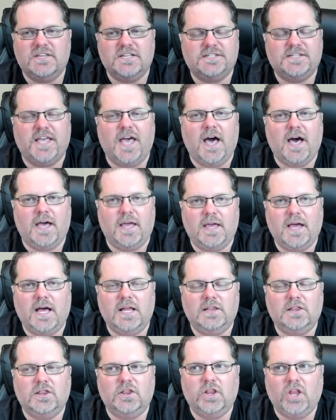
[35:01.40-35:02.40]
this guy.
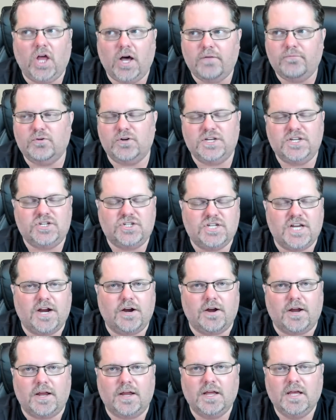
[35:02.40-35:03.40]
I love what he's
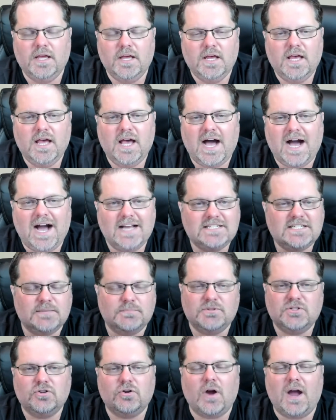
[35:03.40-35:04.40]
sharing. I
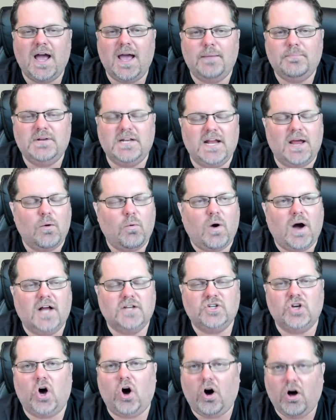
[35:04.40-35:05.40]
subscribed and I
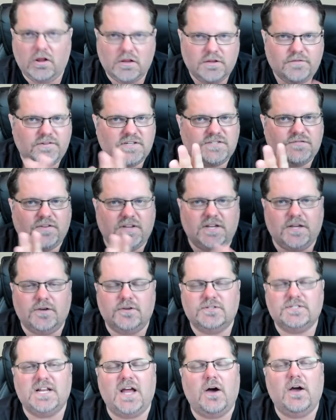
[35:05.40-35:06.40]
watch all of his
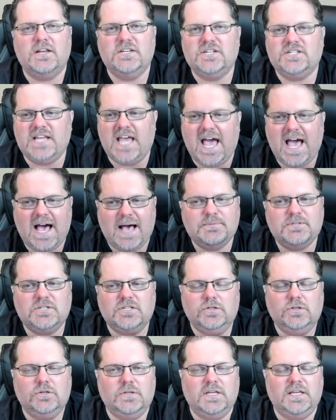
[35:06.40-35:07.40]
videos now. I just
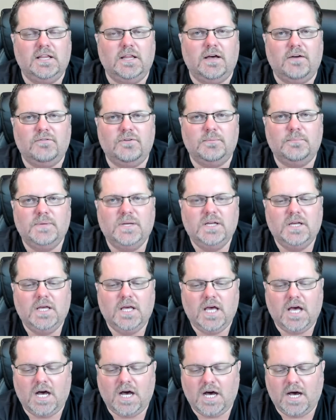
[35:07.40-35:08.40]
absolutely love him.
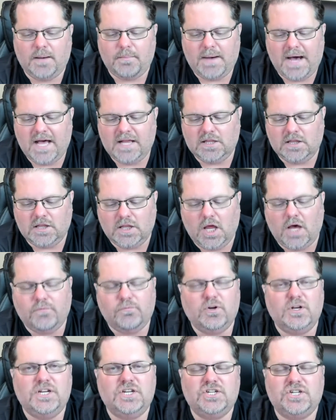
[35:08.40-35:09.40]
I love
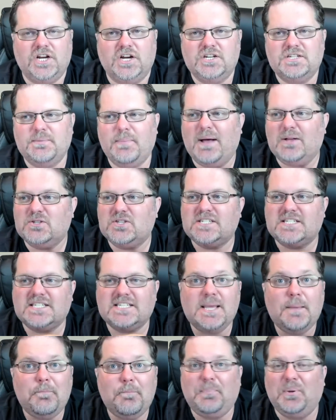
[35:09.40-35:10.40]
what he shares about
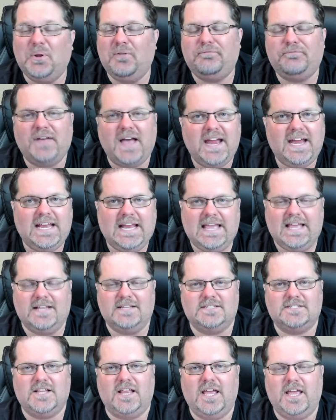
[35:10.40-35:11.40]
simple
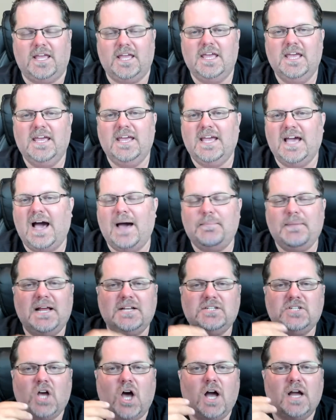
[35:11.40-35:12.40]
finance. Like, I'm
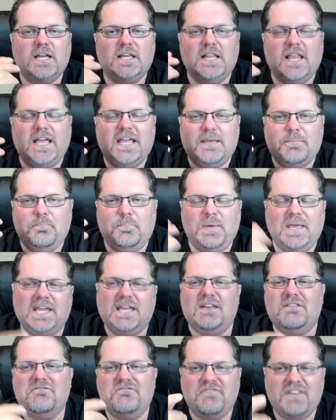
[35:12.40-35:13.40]
not talking like big
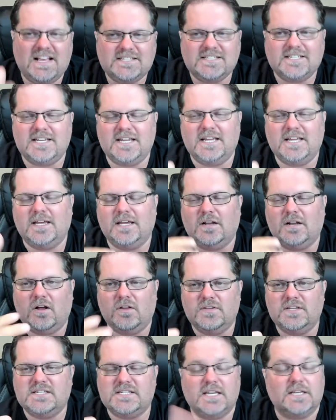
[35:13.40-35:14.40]
investing and
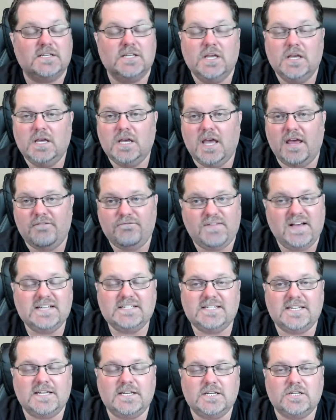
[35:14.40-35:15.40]
all these things.
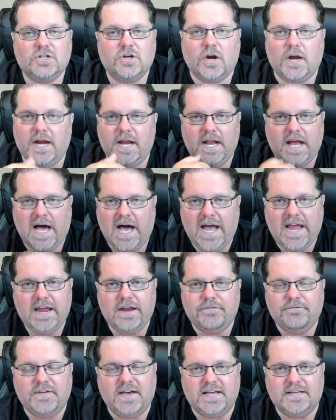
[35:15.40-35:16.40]
Investing is great. I
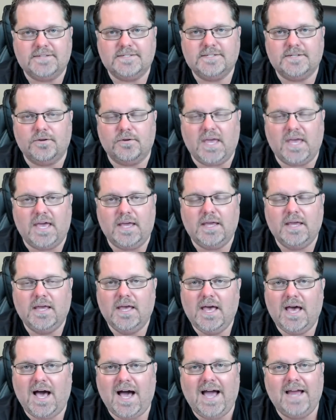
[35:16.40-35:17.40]
invest, okay?
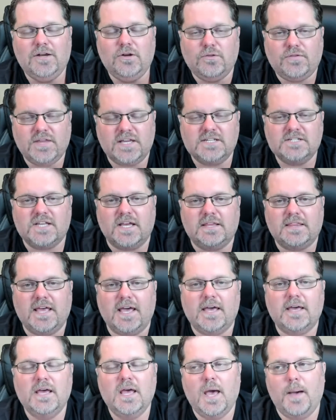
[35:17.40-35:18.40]
I do things like
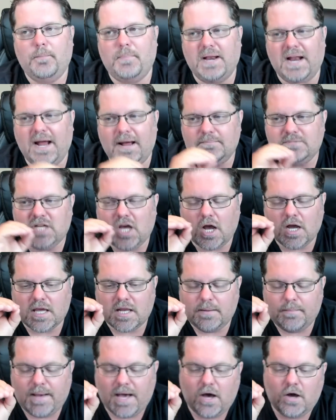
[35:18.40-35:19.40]
that. But I'm
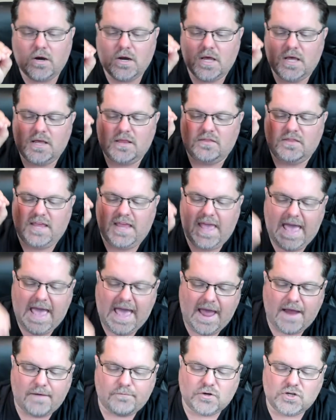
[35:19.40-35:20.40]
talking about the
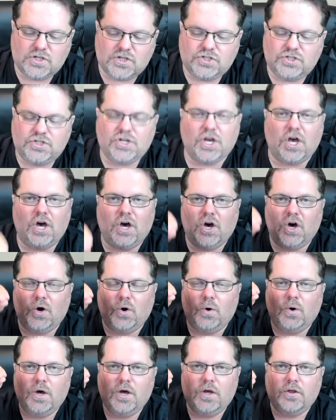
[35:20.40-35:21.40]
average
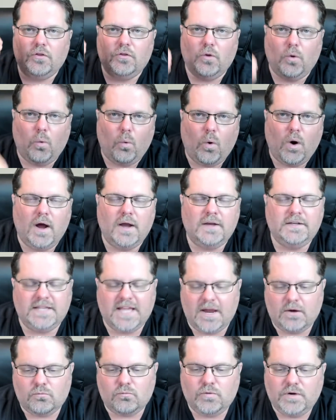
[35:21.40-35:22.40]
Joe, the one
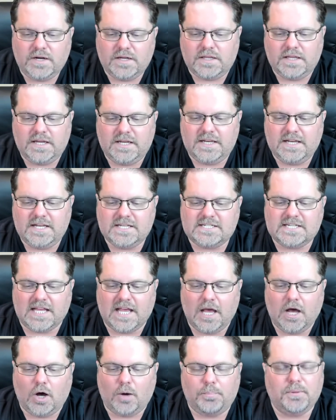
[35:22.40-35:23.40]
that really needs the
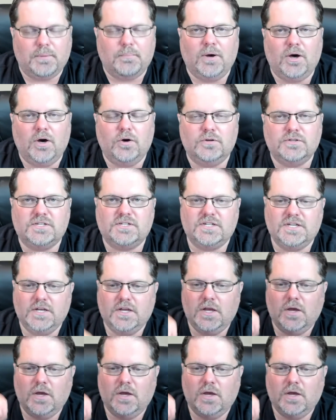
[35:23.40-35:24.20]
help the most,